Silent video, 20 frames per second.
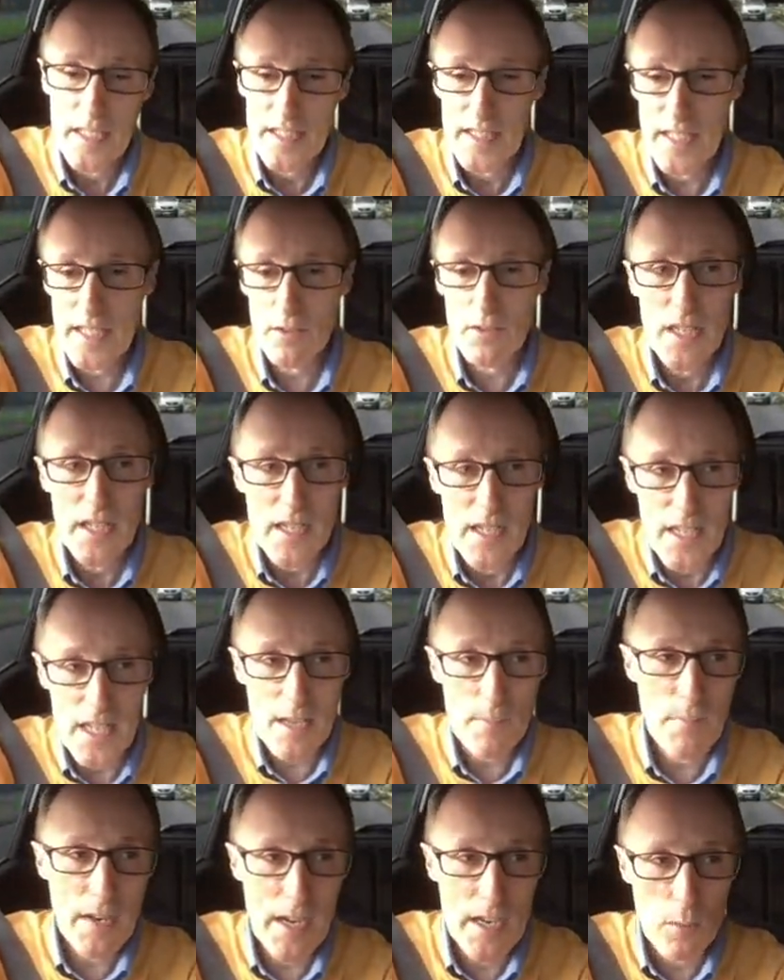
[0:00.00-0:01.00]
Now, he
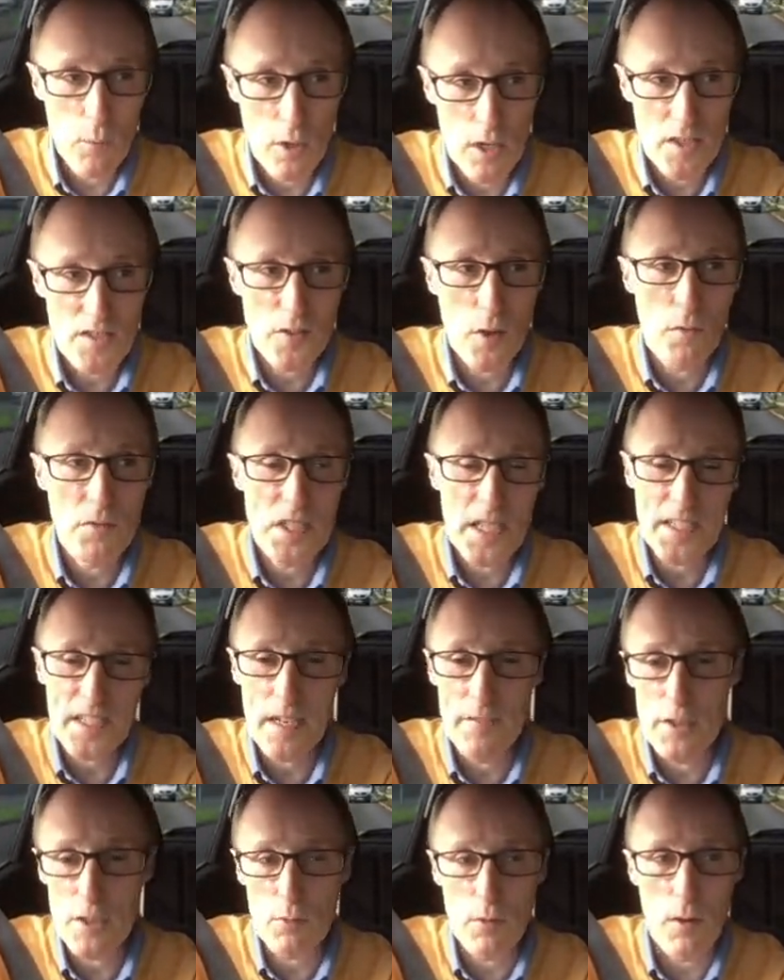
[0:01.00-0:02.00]
might want to overtake
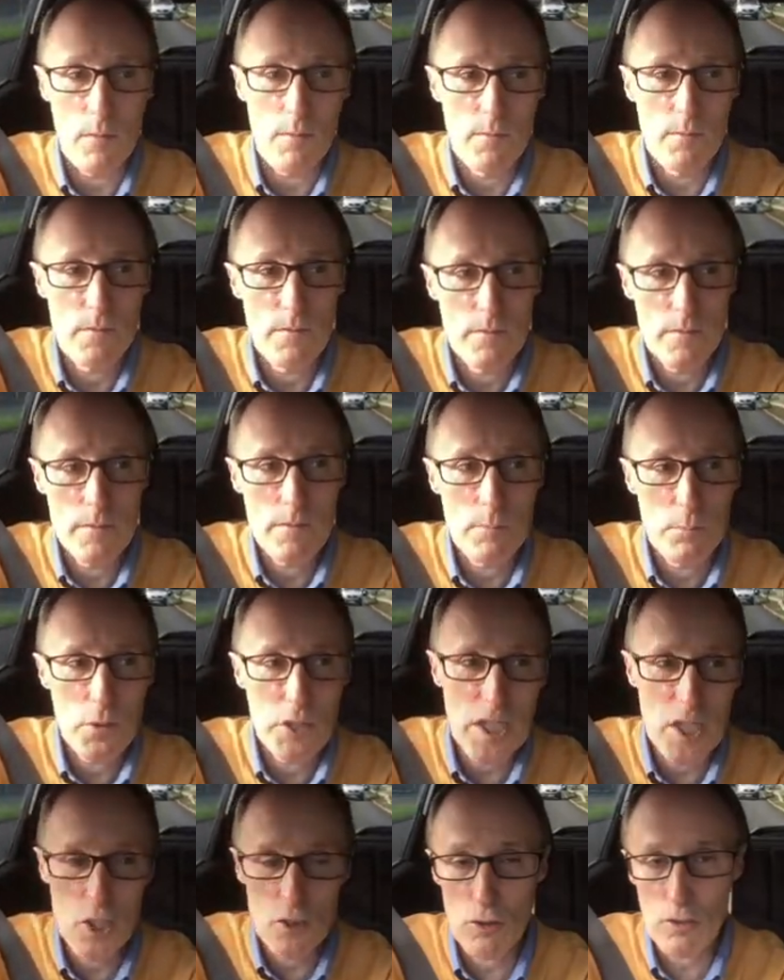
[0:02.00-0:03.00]
everyone, but
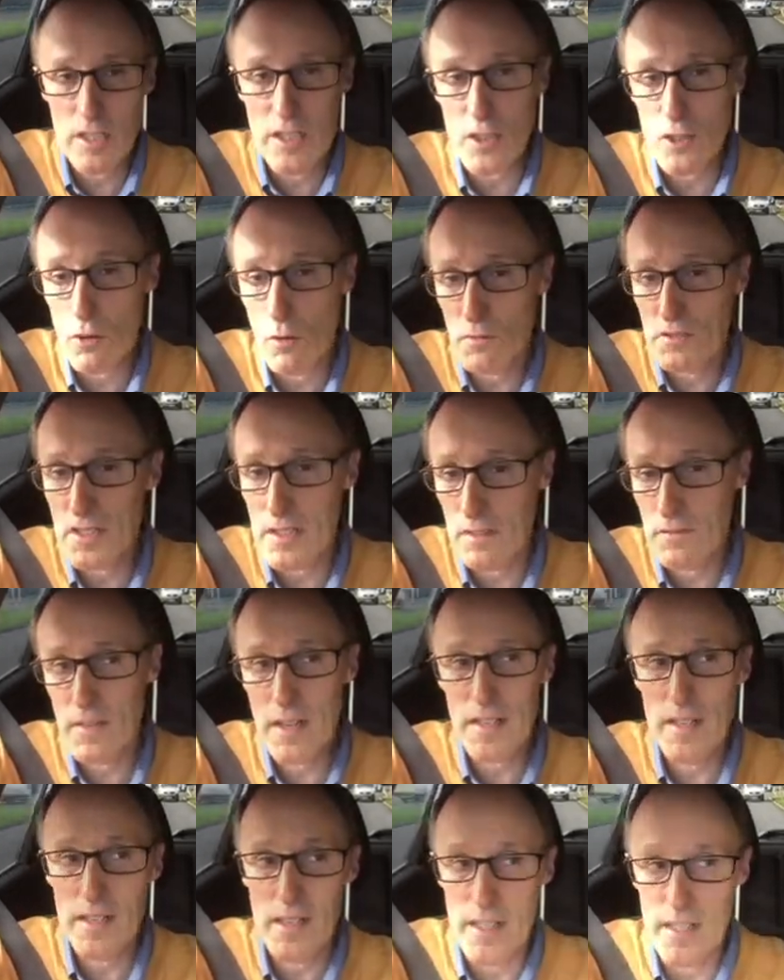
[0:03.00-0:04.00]
he's struggling to overtake the
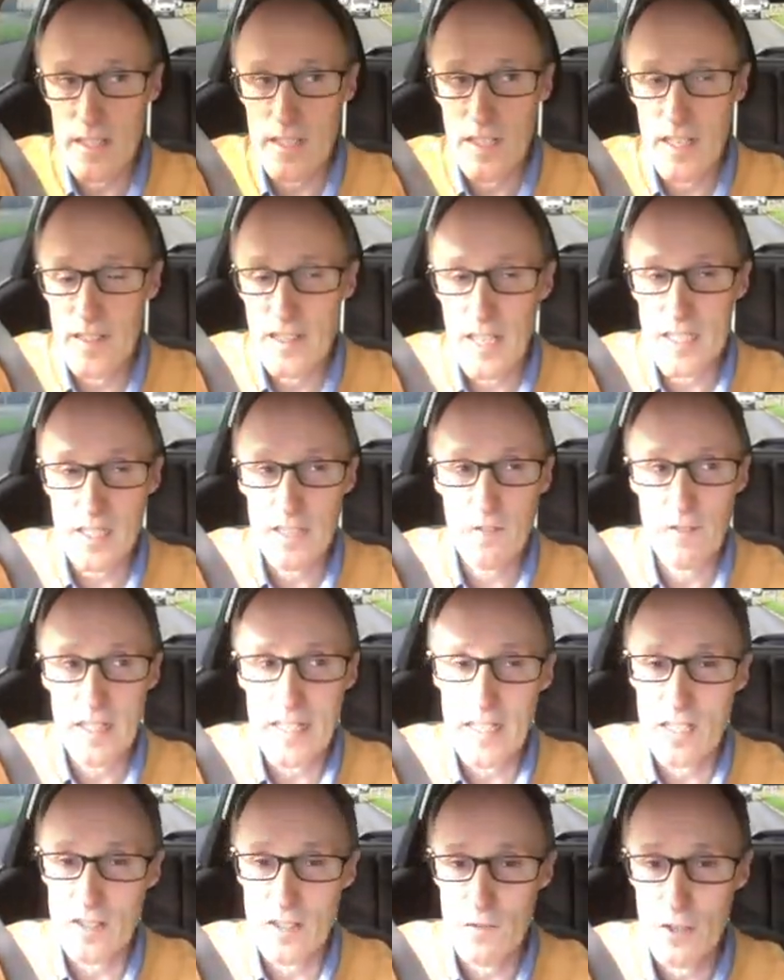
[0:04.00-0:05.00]
van there. And that's the
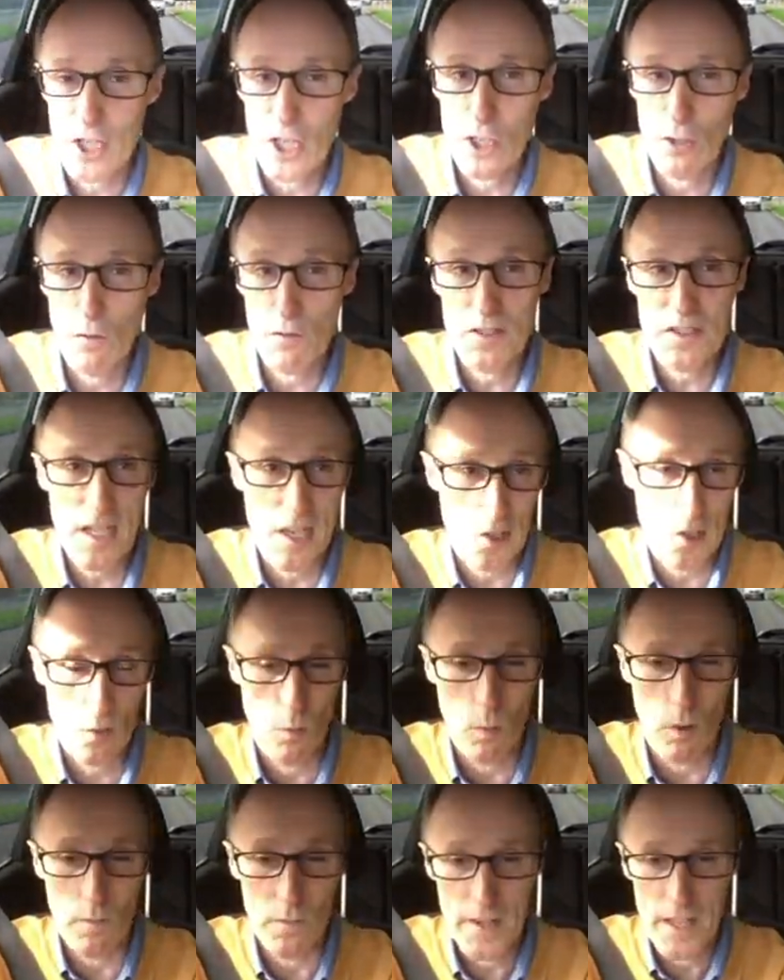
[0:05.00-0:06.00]
thing, is if you're going to overtake
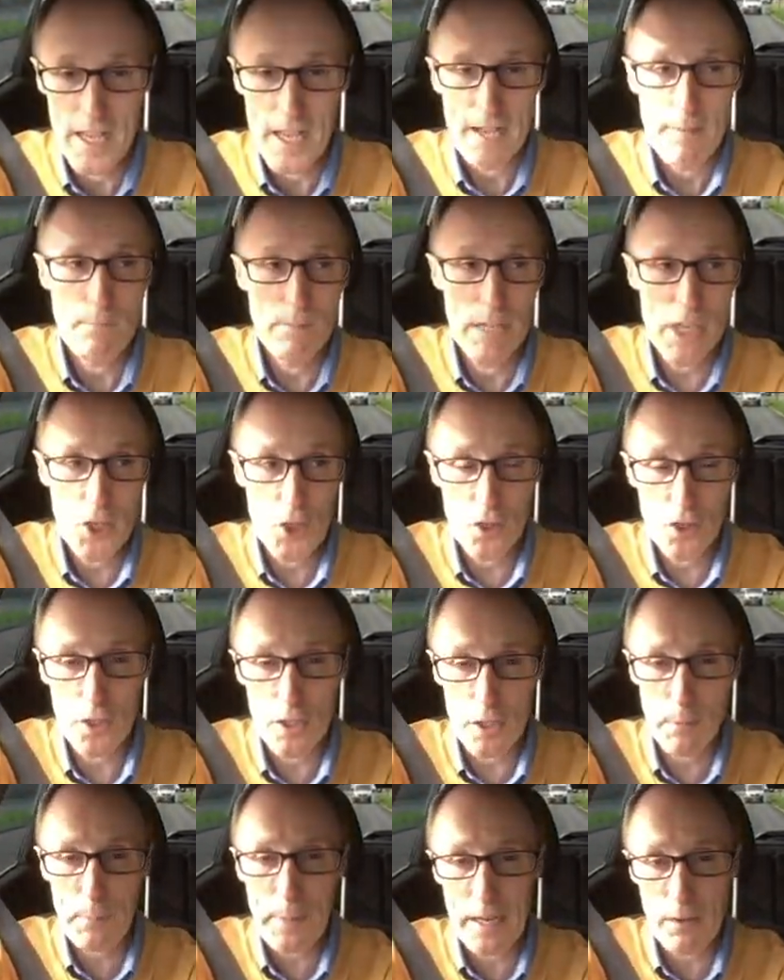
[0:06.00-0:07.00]
someone, make sure you've
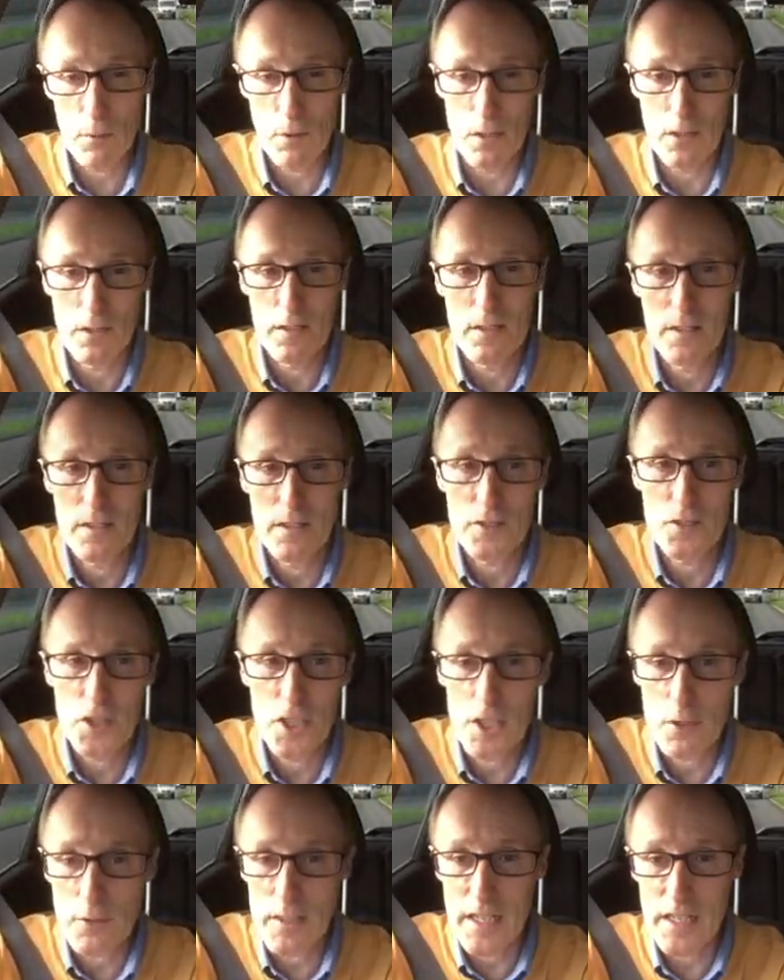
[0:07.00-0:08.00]
got the power to
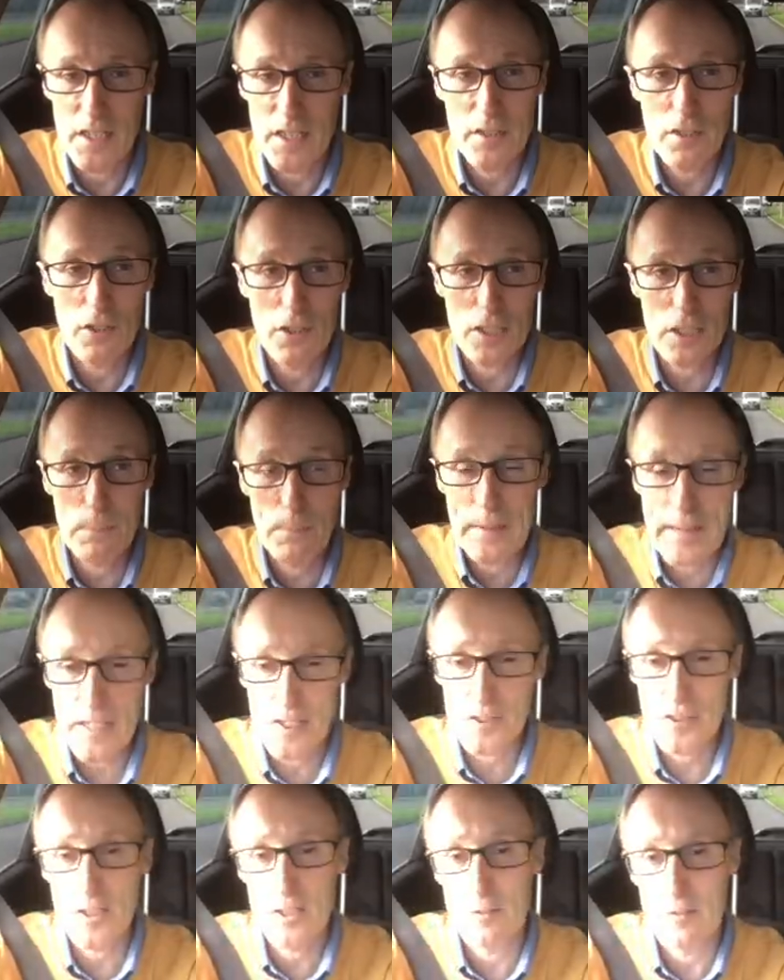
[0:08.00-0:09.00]
do it and you've got the space
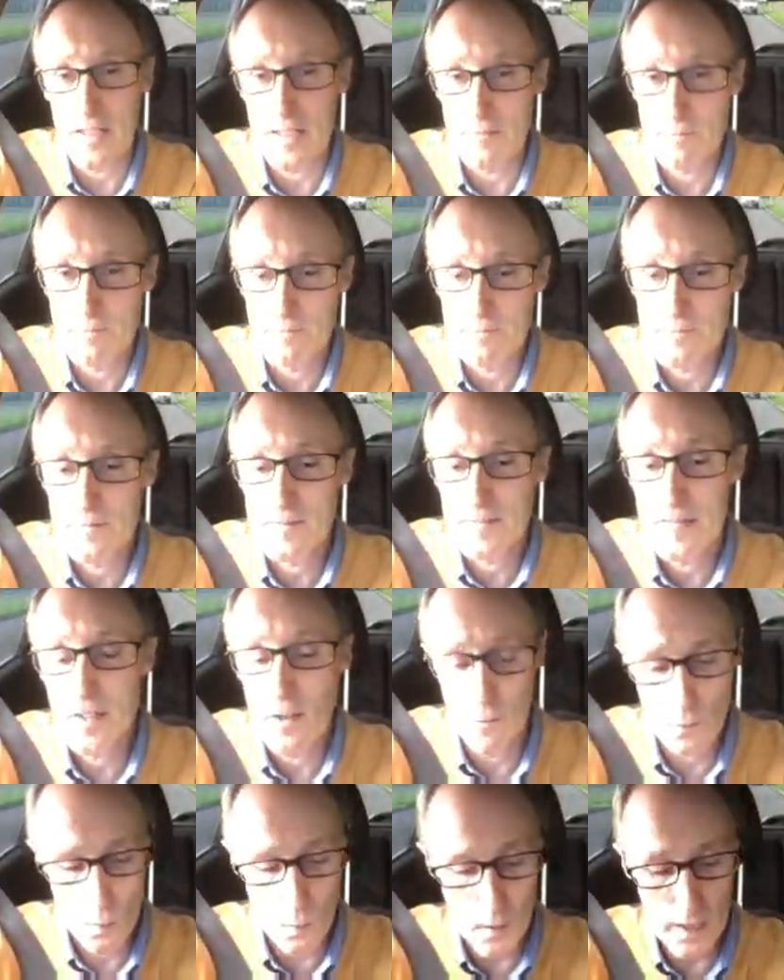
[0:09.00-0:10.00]
to do it.
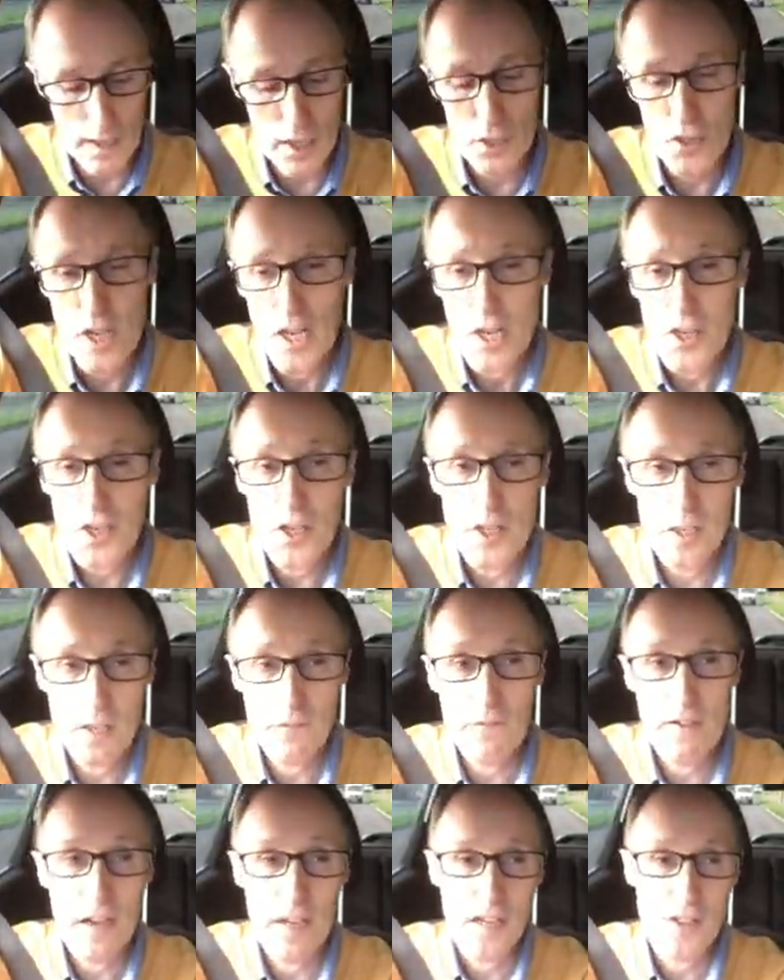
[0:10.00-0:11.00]
Otherwise, you're going to
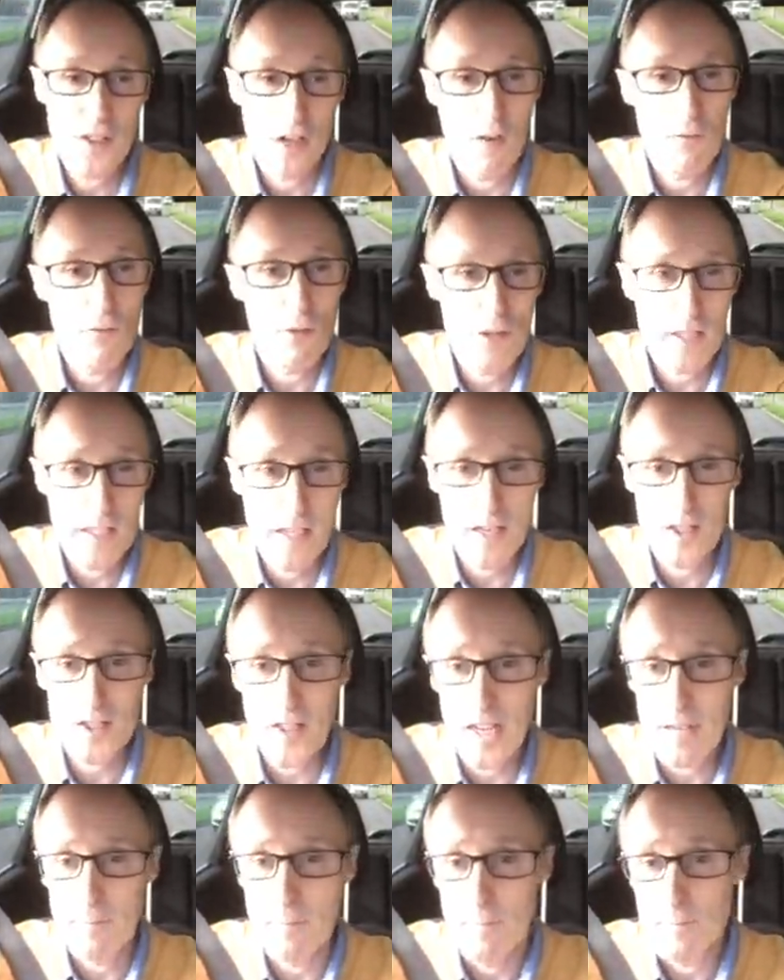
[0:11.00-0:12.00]
find yourself running out of
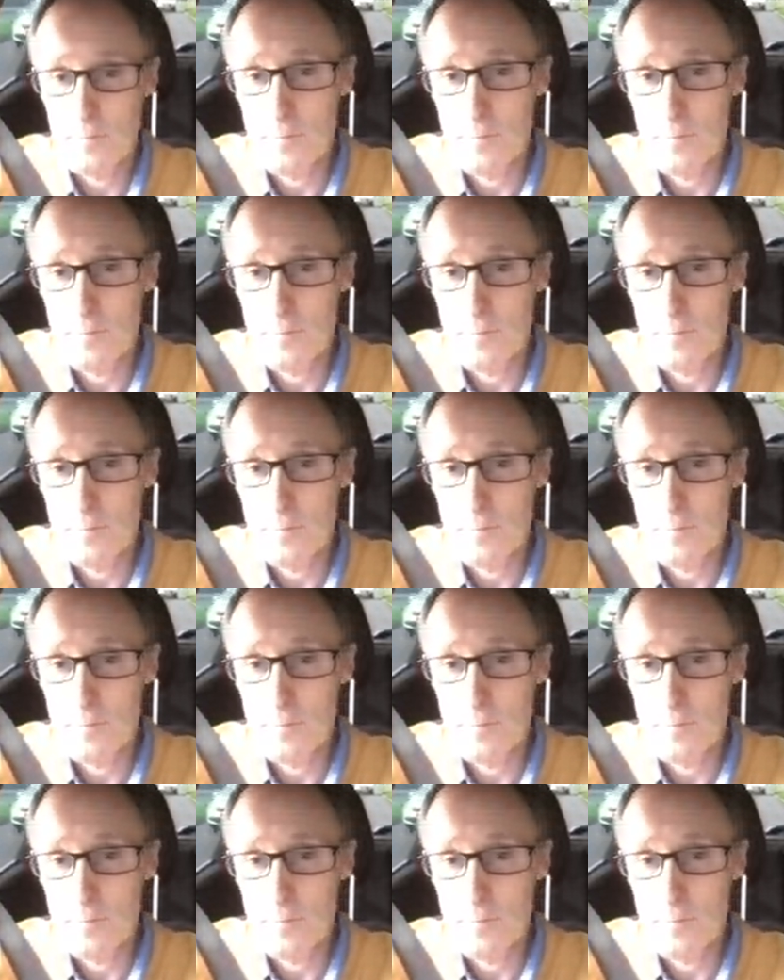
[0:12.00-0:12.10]
time.